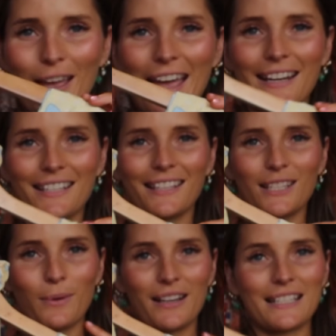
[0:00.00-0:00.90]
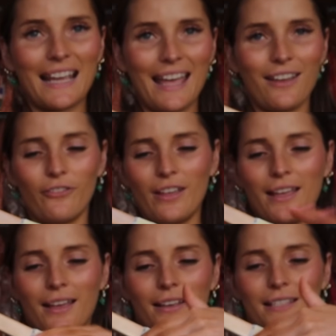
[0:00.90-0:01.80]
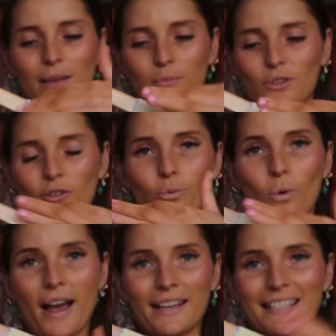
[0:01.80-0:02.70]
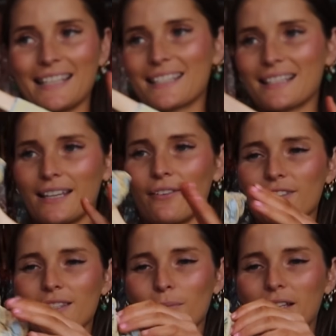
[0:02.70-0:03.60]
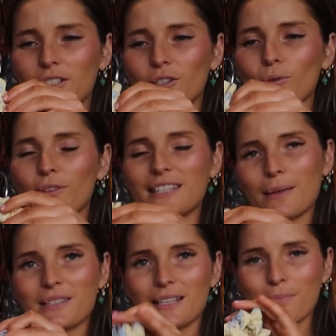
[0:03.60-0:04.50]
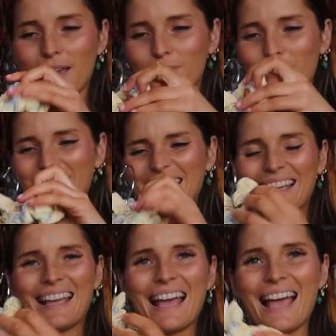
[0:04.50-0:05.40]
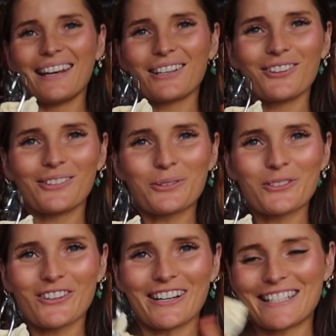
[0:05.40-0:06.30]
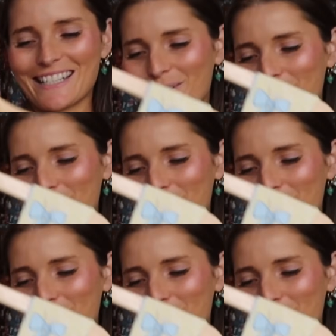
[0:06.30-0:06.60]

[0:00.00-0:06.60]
hacked this one to have some sort of wider set sleeves similar to the Damson Inspired one, and a cute little scrunchie